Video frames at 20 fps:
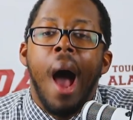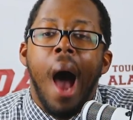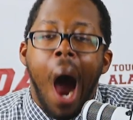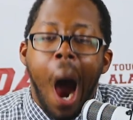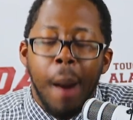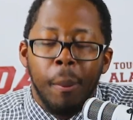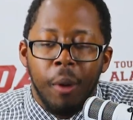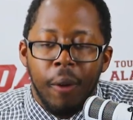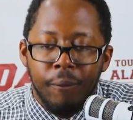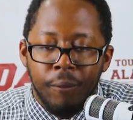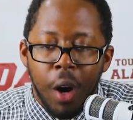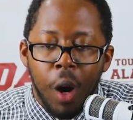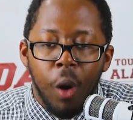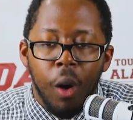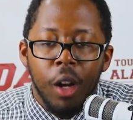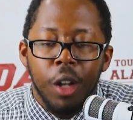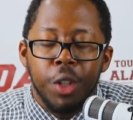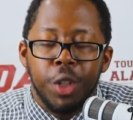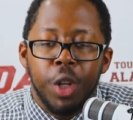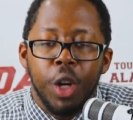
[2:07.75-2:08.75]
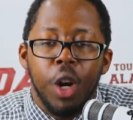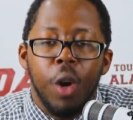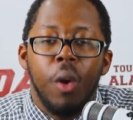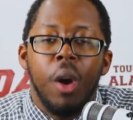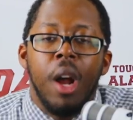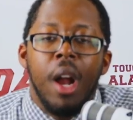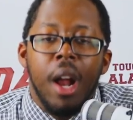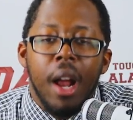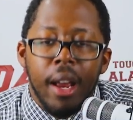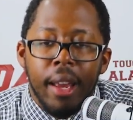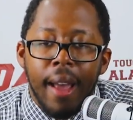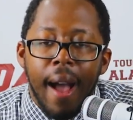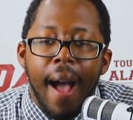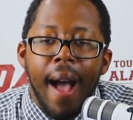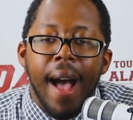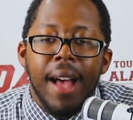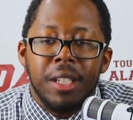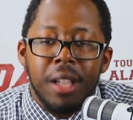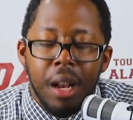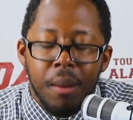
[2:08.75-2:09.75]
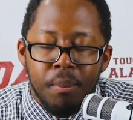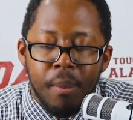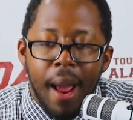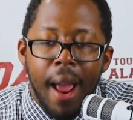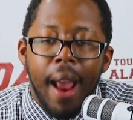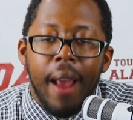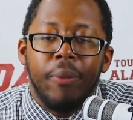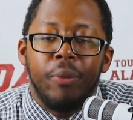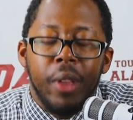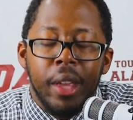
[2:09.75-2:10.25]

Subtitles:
I'm referring to guys that make